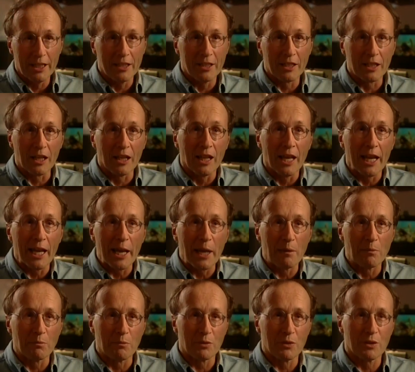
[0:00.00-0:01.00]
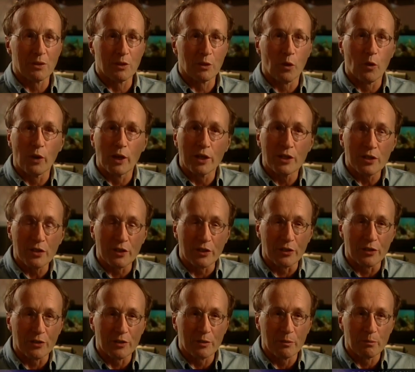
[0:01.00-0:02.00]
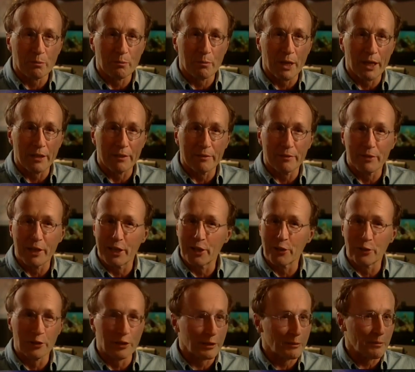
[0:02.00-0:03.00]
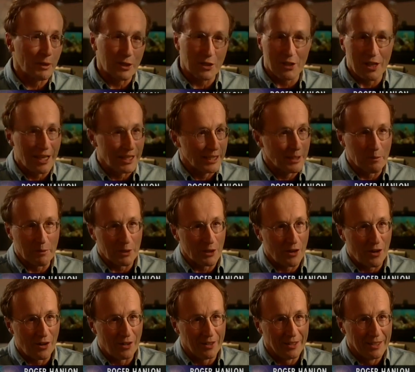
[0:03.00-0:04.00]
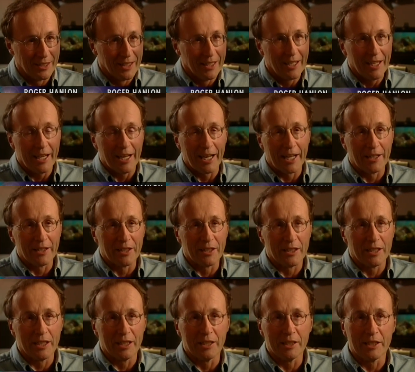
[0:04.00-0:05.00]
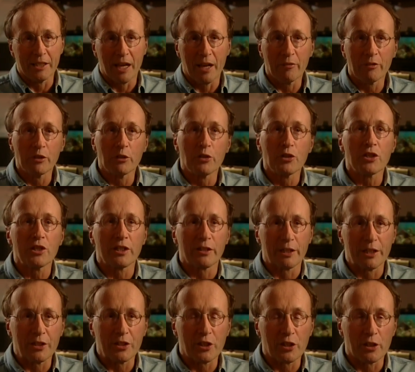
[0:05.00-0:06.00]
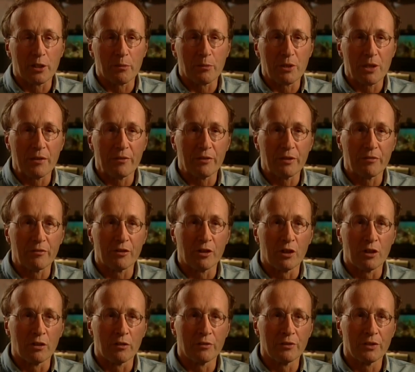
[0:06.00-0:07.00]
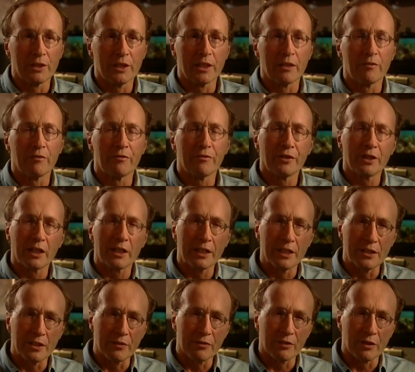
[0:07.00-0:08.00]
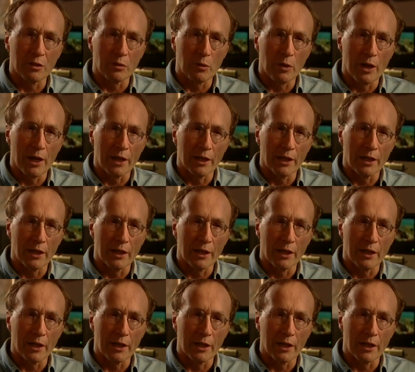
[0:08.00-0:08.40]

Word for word: to clams and oysters, but they don't look much like them at all. And in the evolutionary terms, they've evolved in a very different way.